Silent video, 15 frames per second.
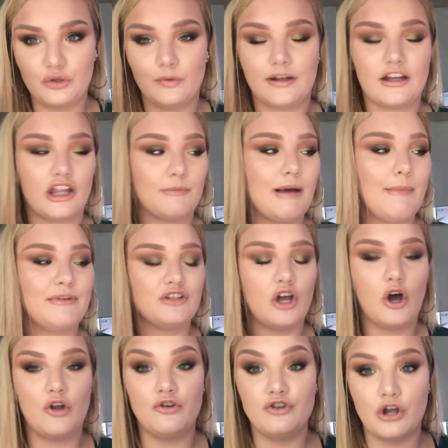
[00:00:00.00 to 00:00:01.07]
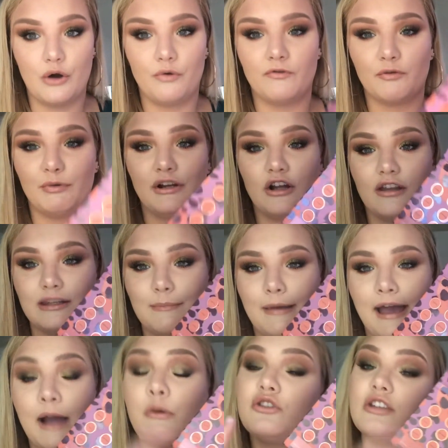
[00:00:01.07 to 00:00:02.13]
Like Colourpop is known for putting on the
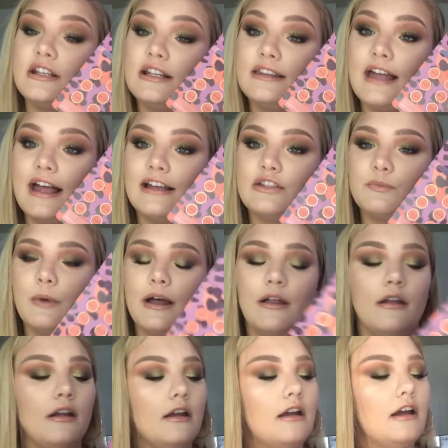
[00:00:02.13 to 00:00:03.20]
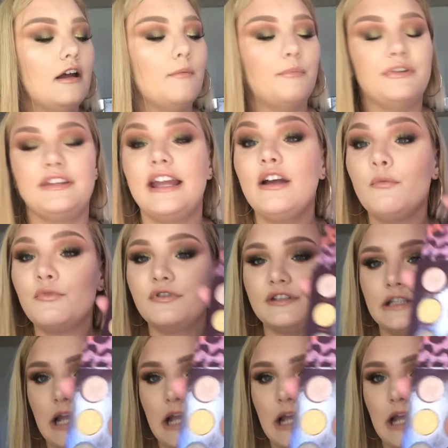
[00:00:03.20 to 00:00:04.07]
back, which they did that as well, but they almost